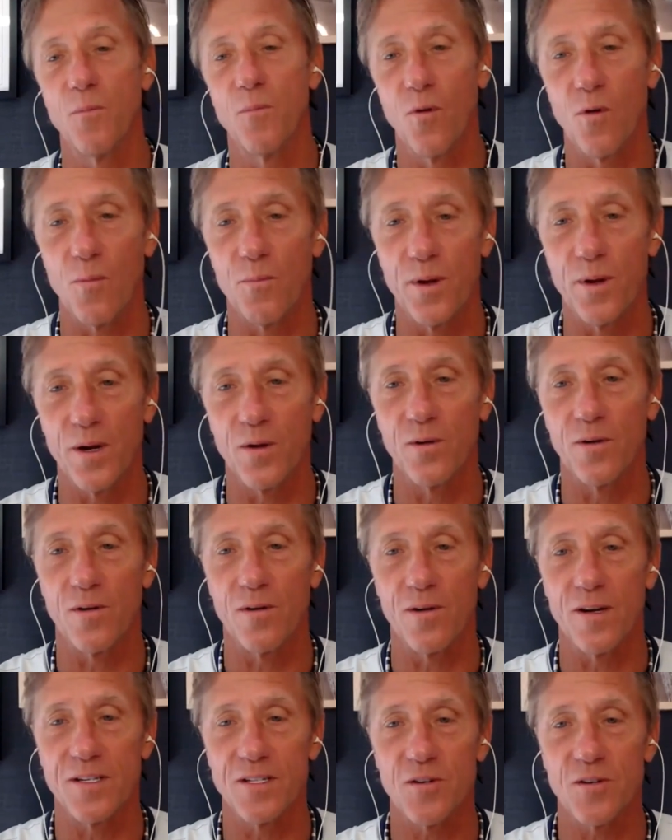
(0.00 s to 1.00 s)
more
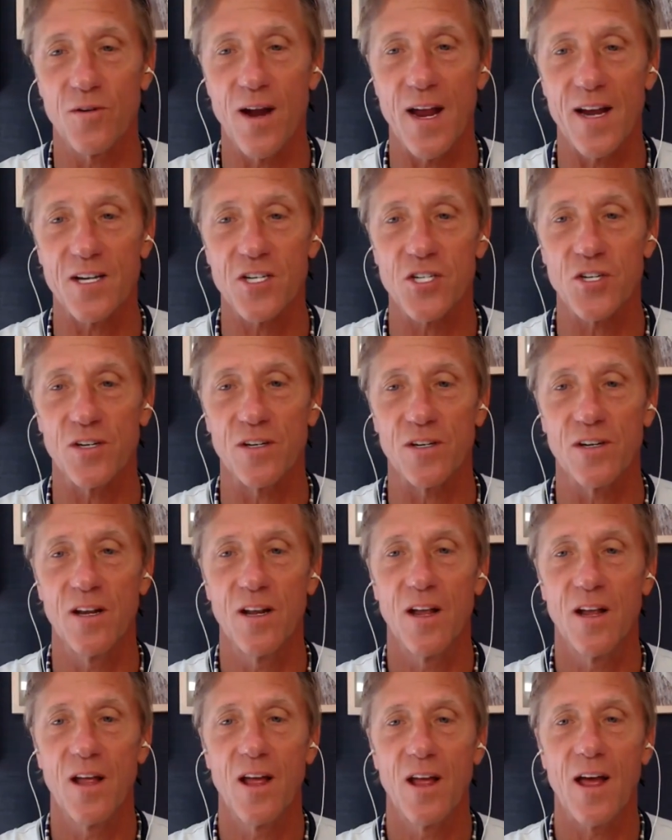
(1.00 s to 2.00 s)
builder
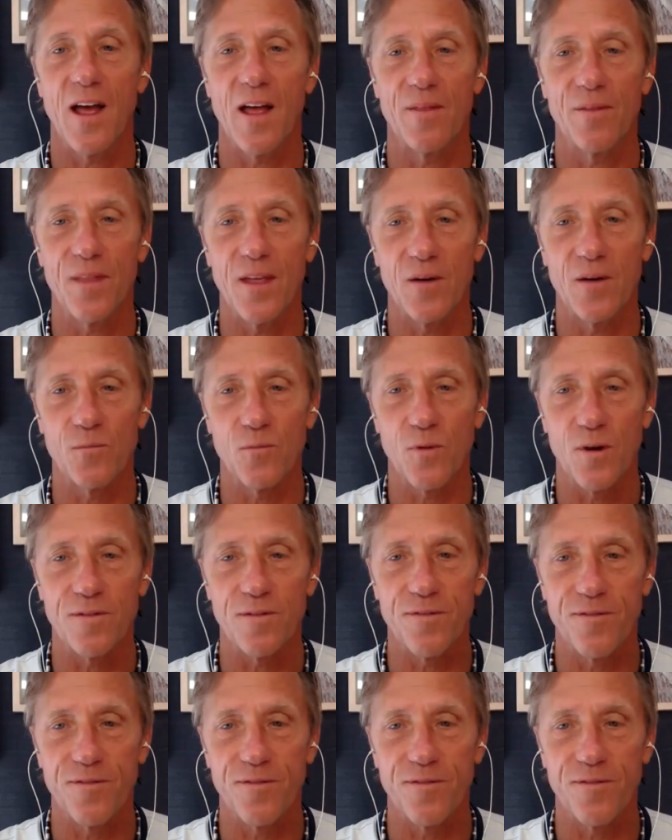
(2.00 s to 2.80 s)
interaction and then yeah.